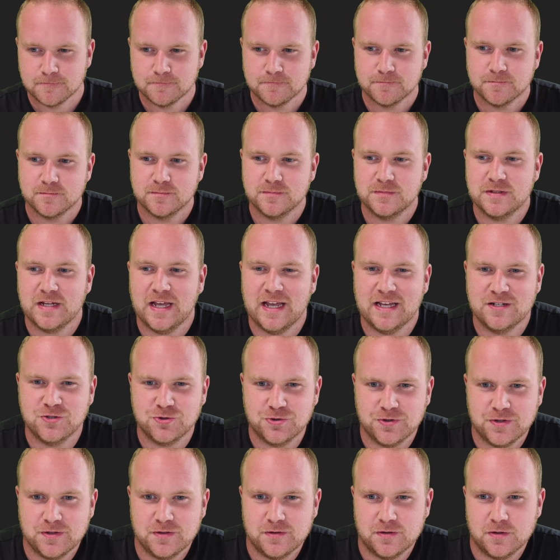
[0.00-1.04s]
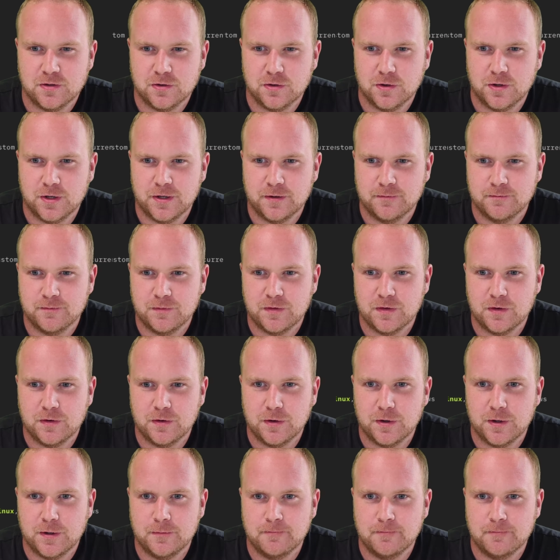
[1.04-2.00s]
Tangerine LaCroix, so good.